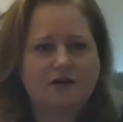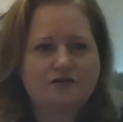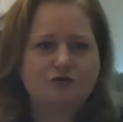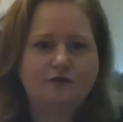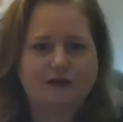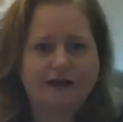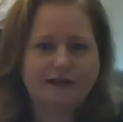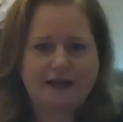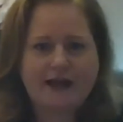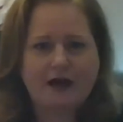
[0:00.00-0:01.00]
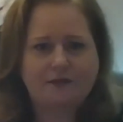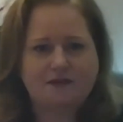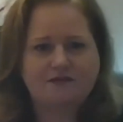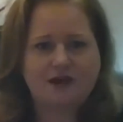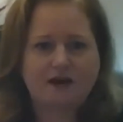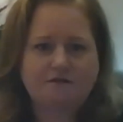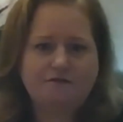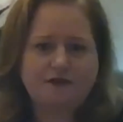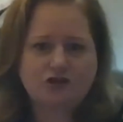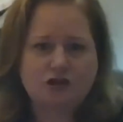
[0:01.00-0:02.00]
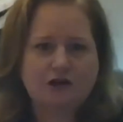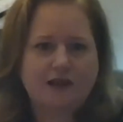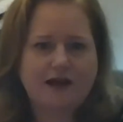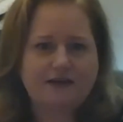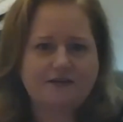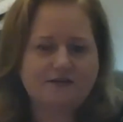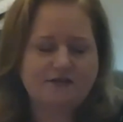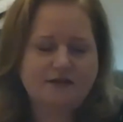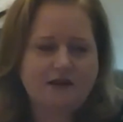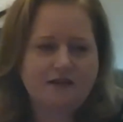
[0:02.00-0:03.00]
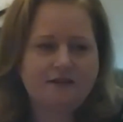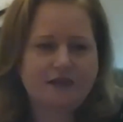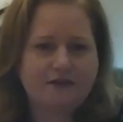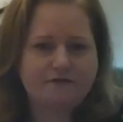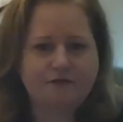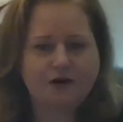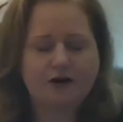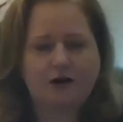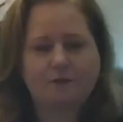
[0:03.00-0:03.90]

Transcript: sort of like lay out this kind of fictionalized life for her.